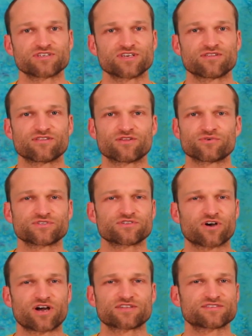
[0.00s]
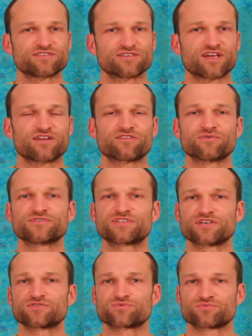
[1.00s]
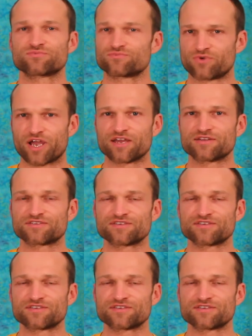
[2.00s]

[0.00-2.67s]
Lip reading: in those thoughts and getting those things right,